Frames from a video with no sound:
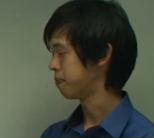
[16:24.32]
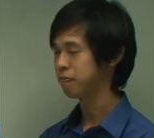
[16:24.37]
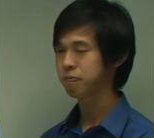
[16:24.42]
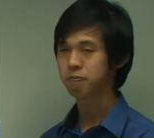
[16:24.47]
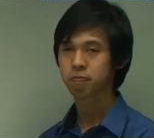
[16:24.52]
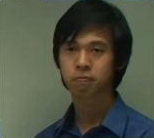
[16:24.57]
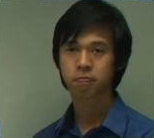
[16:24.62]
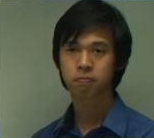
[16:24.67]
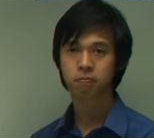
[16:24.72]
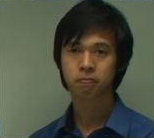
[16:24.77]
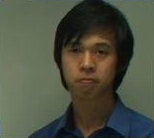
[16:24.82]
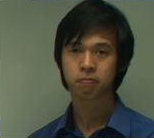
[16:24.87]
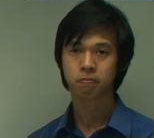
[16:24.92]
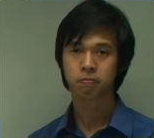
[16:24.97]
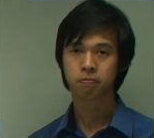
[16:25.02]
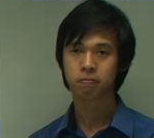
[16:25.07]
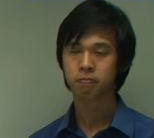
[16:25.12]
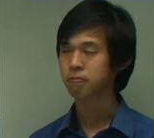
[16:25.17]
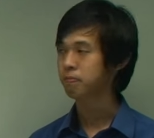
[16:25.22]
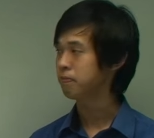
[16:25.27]

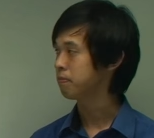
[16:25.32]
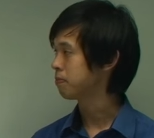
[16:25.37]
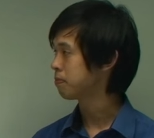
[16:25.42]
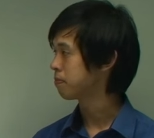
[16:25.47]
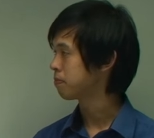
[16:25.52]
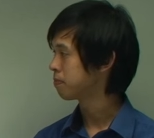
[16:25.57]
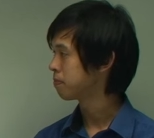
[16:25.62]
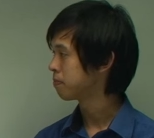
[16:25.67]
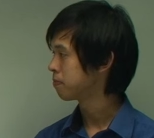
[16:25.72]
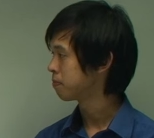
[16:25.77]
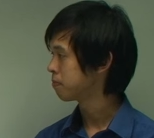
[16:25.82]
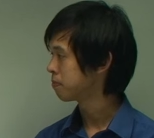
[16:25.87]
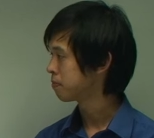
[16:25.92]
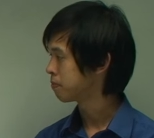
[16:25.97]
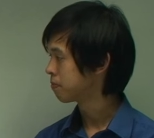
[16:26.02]
[no speech]